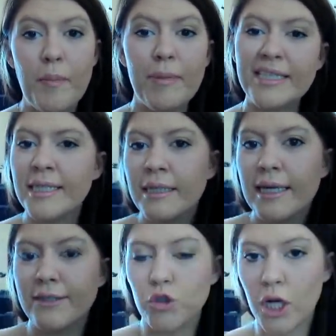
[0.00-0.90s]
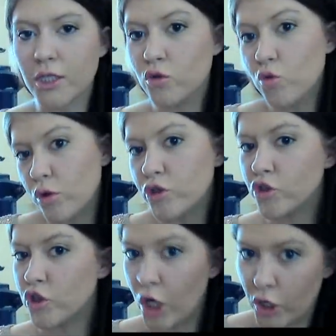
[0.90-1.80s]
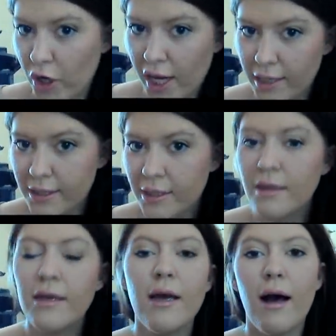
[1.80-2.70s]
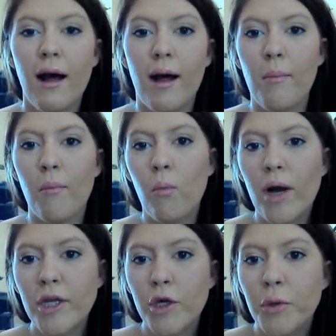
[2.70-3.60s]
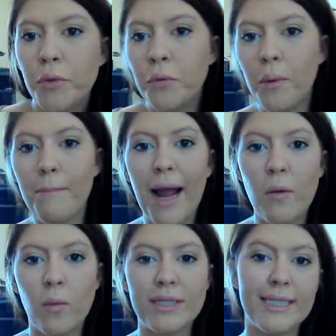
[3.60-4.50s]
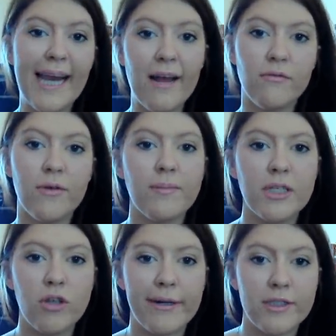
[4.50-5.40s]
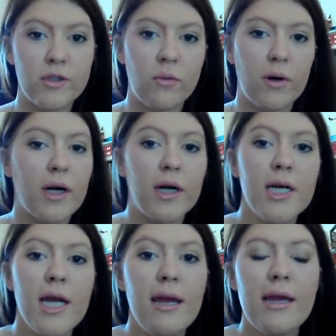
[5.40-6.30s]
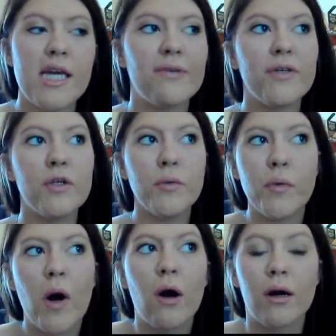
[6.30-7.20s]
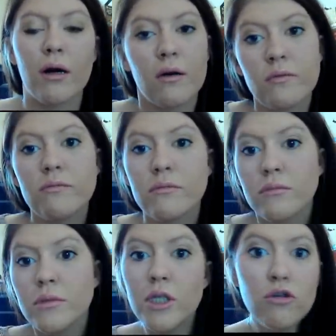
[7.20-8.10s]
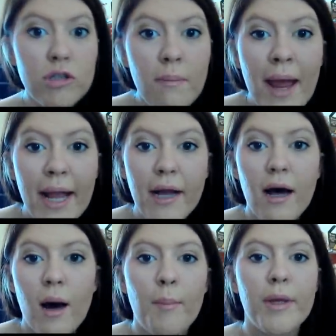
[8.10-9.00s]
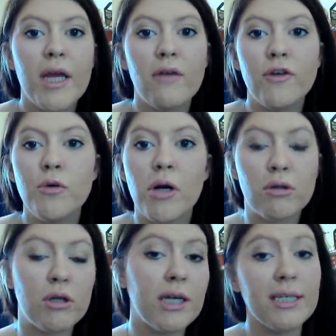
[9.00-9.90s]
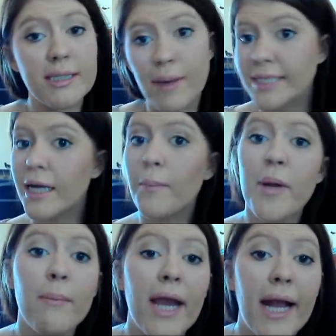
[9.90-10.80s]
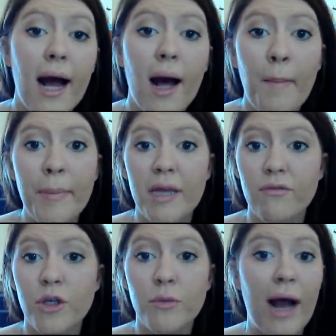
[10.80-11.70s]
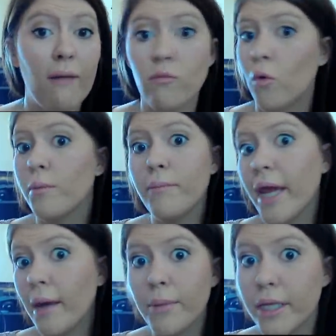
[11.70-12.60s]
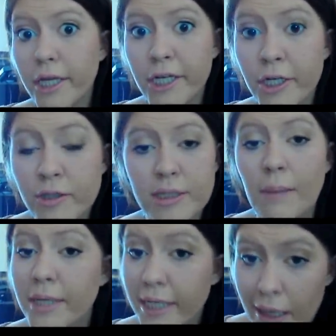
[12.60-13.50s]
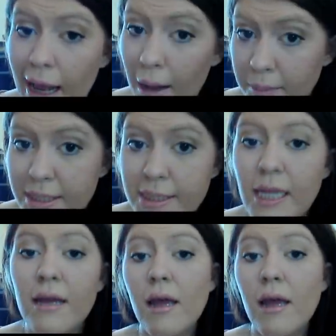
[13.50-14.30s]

basically a drugstore starter kit, what you might want to get from the drugstore if you are new to makeup, if you are looking to spice up your makeup, if you haven't worn makeup in years. I mean, it happens.